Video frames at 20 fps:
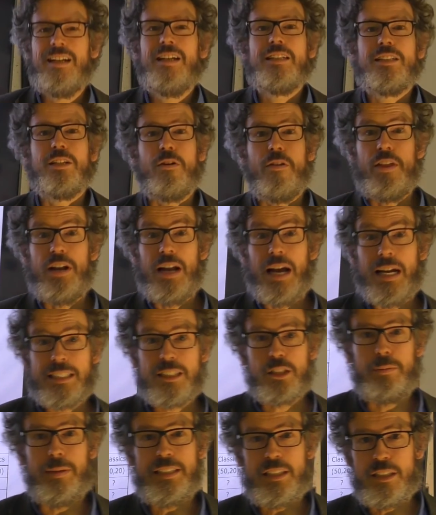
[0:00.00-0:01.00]
So the
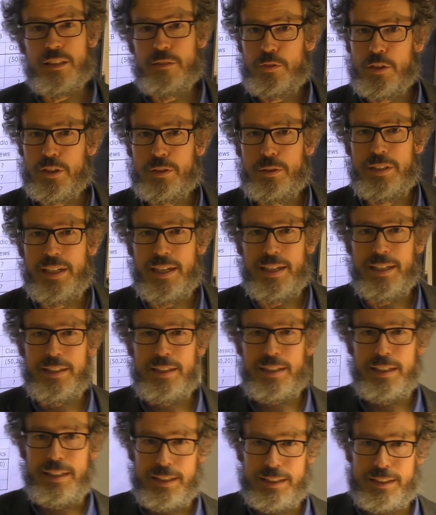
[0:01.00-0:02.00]
last question for today
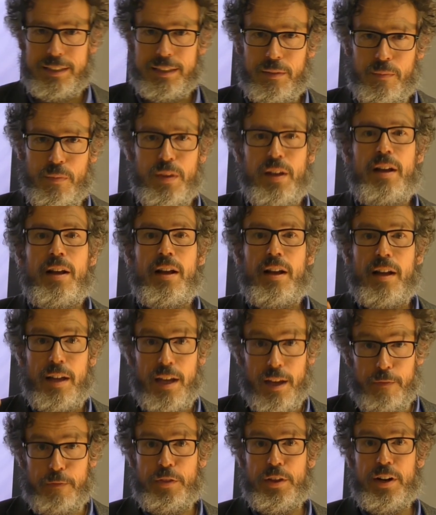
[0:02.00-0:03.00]
is,
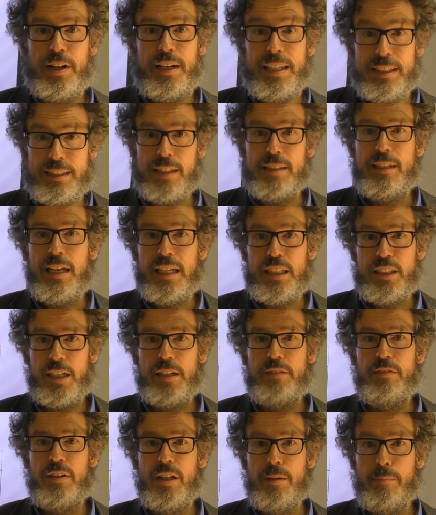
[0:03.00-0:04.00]
if there is a Nash
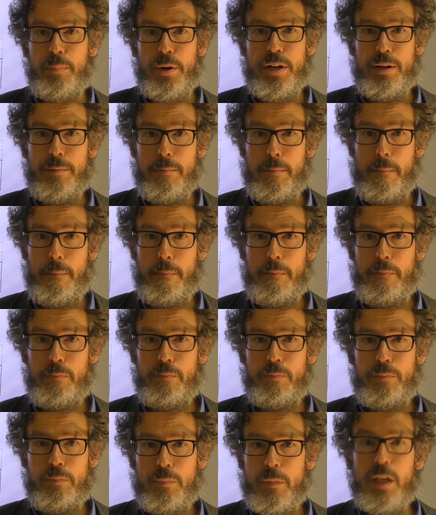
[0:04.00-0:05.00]
equilibrium,
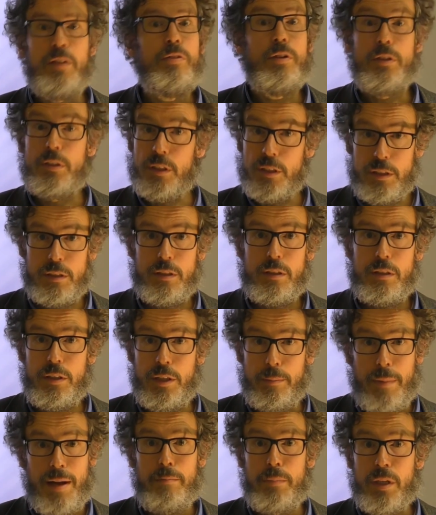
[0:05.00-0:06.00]
and this is,
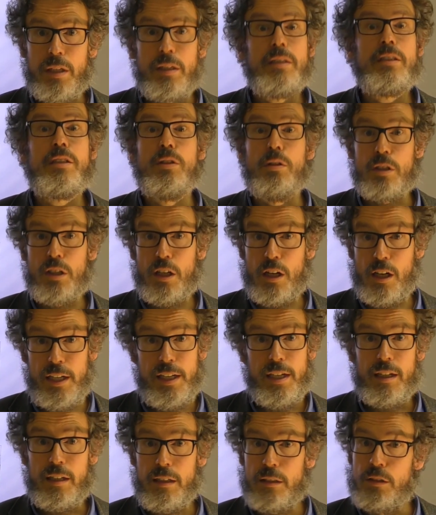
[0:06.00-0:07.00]
remember, it's not
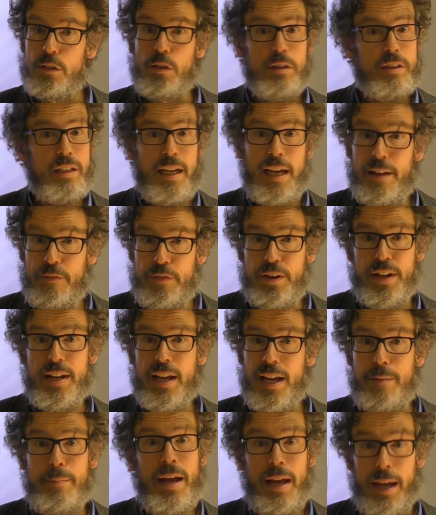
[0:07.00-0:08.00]
clear, not every
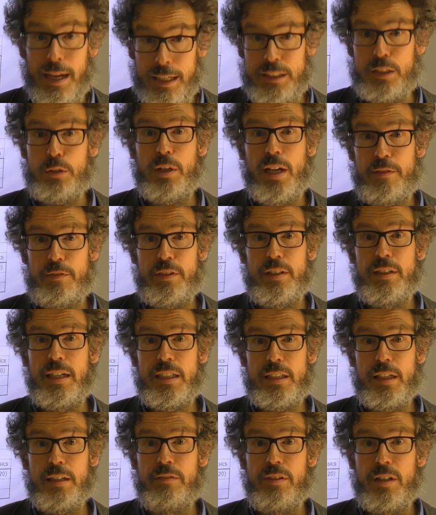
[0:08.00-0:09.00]
game has to have a
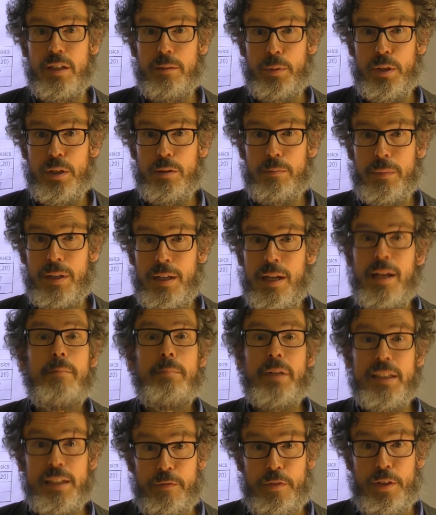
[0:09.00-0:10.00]
Nash equilibrium,
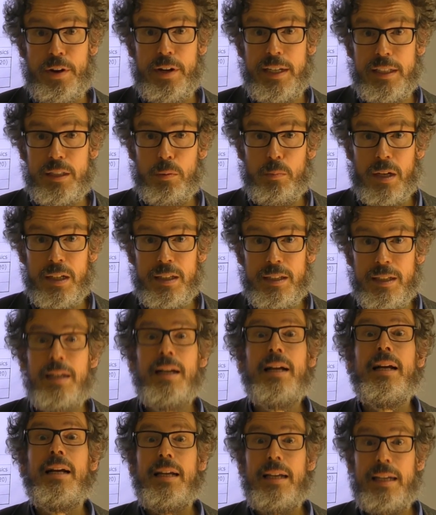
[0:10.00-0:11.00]
but if there is one,
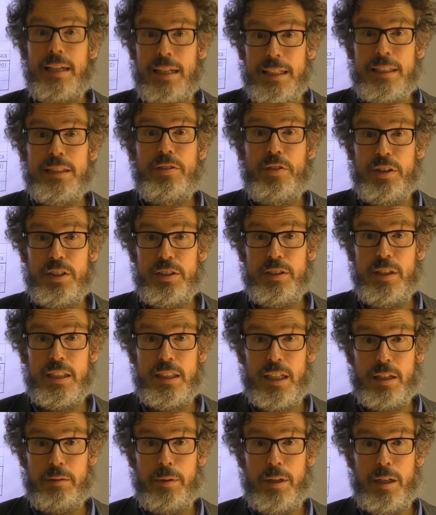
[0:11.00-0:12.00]
is this
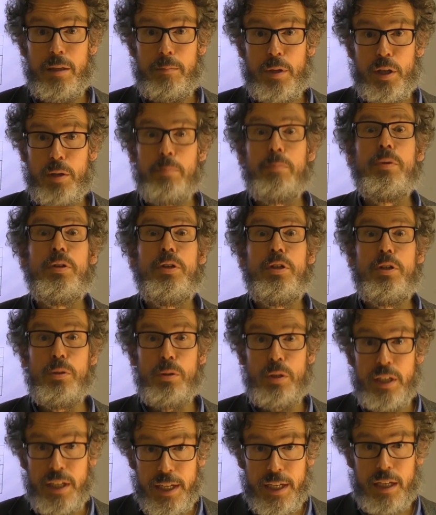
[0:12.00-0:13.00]
Nash equilibrium
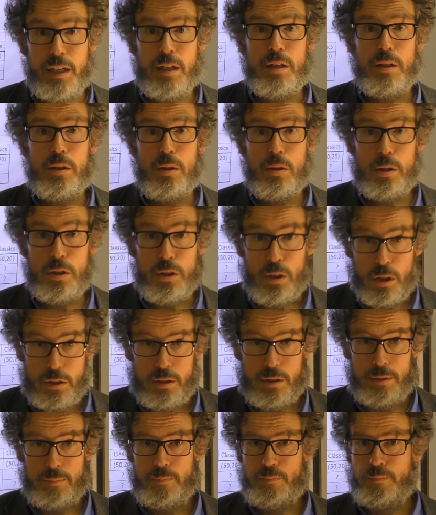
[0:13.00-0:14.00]
unique or
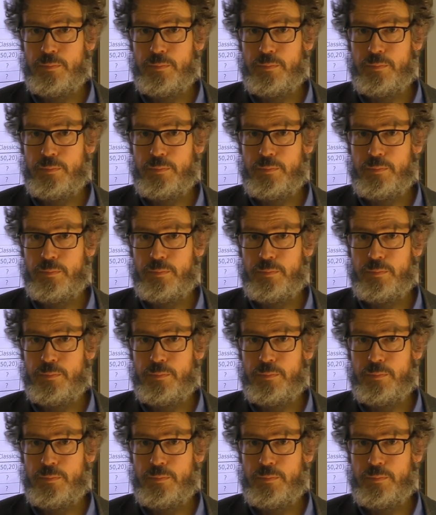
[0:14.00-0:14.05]
not?